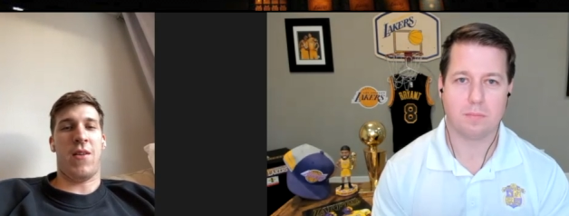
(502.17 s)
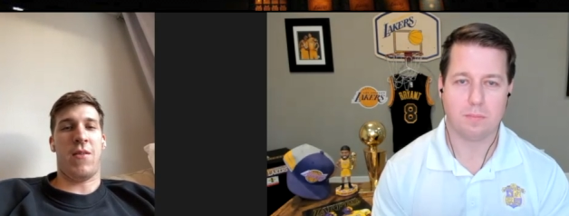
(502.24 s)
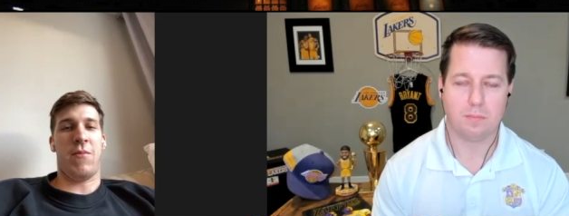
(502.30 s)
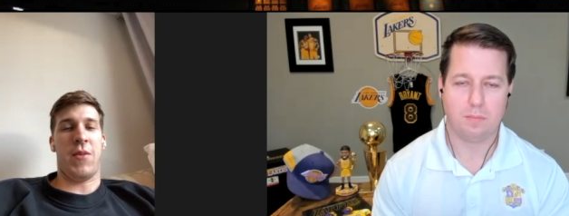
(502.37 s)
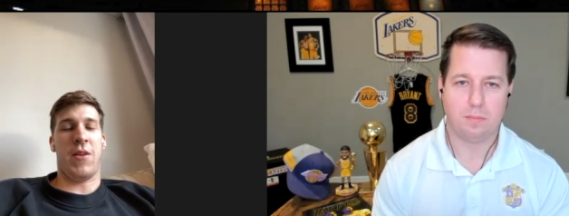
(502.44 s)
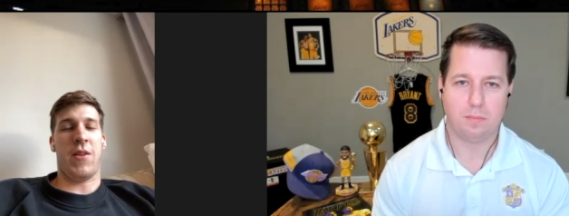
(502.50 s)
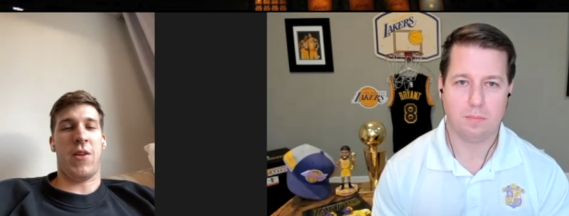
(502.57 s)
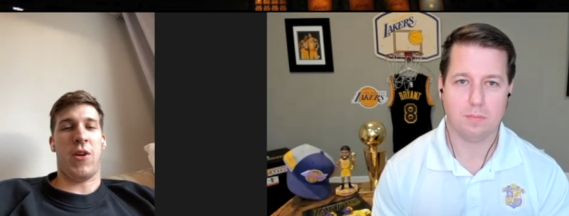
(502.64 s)

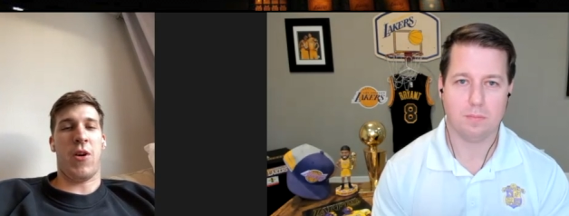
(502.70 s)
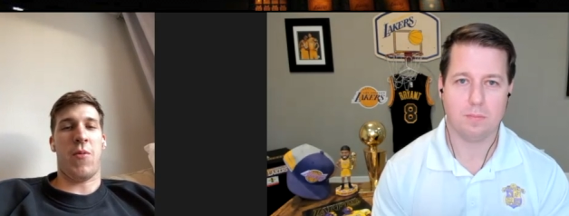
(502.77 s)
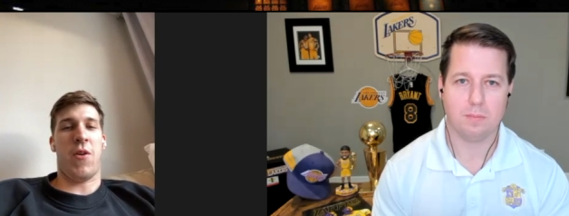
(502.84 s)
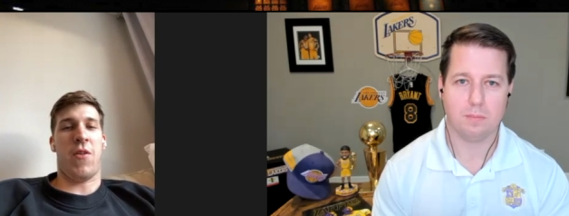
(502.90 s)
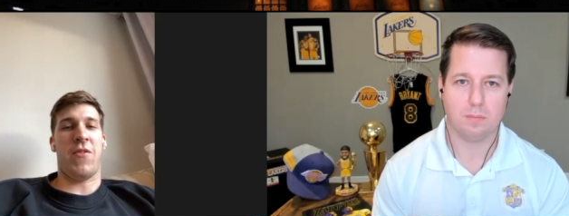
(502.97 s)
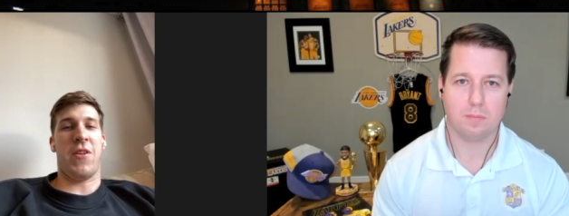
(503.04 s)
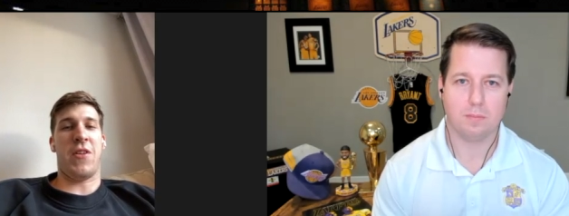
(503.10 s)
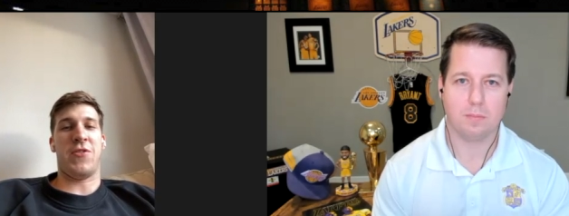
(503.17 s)
Speaker 1: Uh, I mean
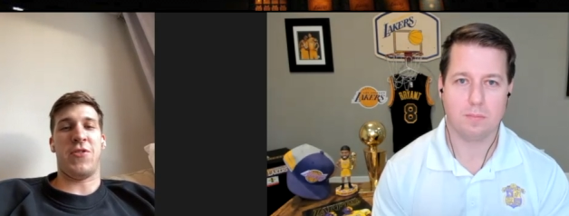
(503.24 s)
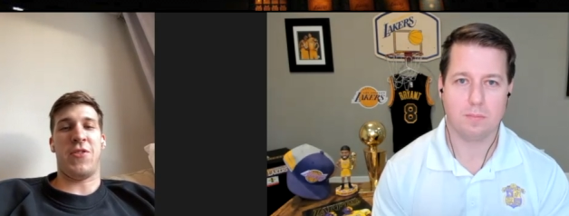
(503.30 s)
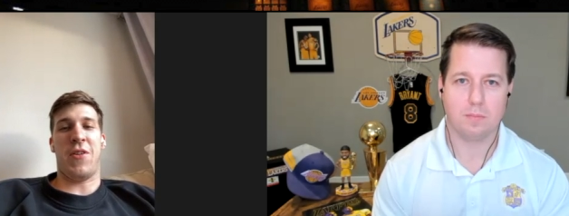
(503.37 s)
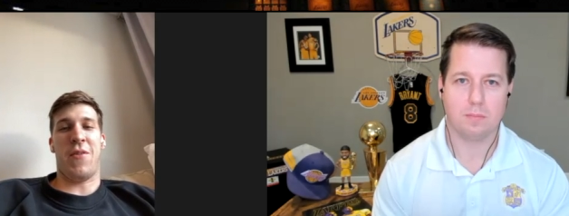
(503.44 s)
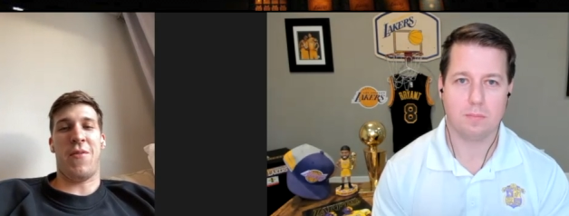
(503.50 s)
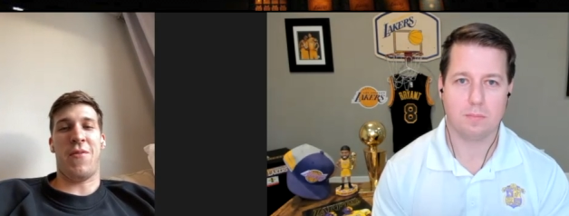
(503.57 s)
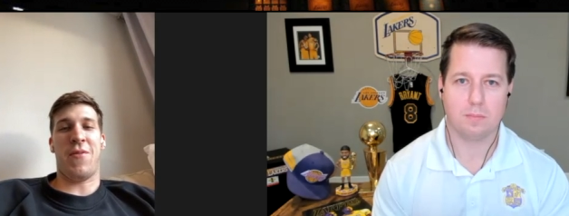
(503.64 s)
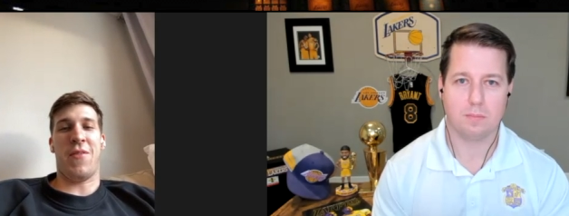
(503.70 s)
coming off the
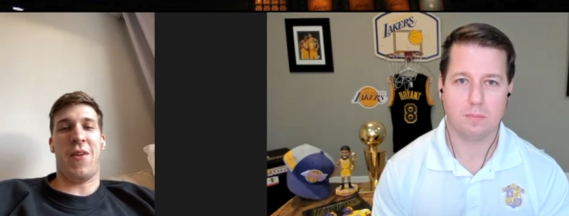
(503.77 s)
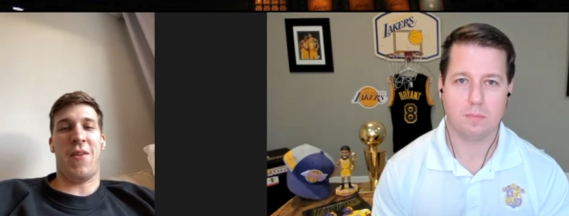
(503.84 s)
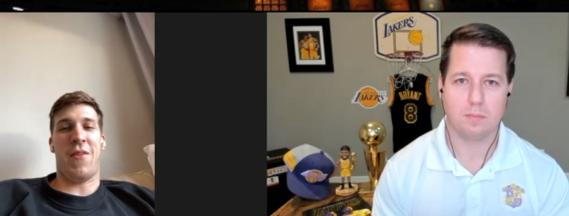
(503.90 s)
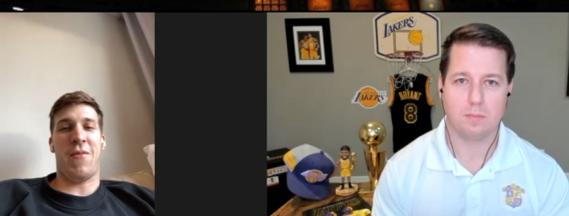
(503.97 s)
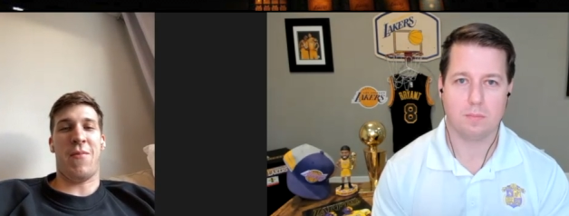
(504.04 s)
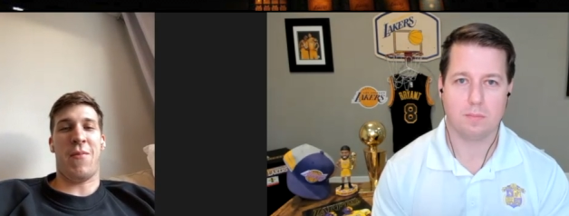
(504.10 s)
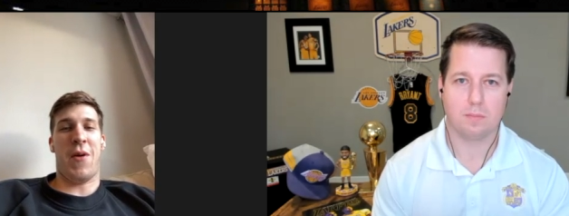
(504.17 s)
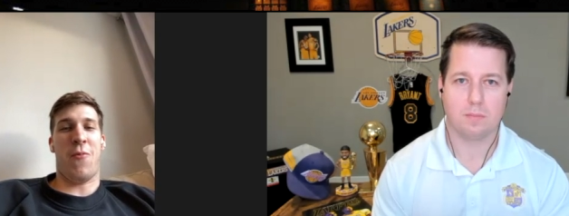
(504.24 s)
injury, of
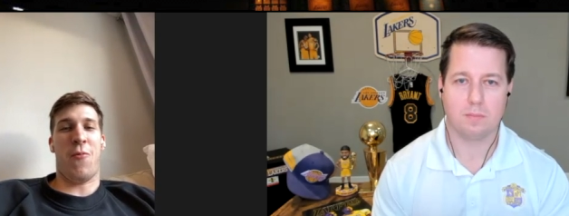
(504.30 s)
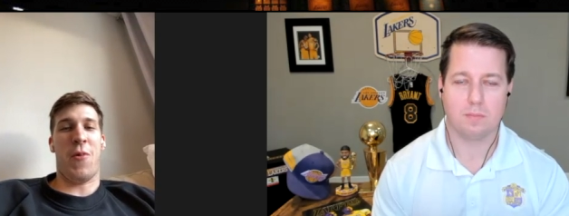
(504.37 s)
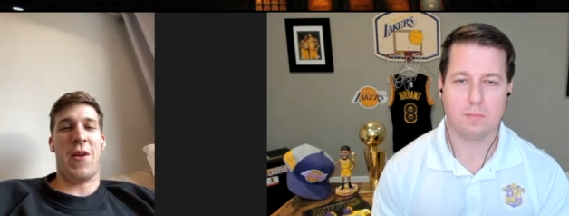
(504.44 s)
uh,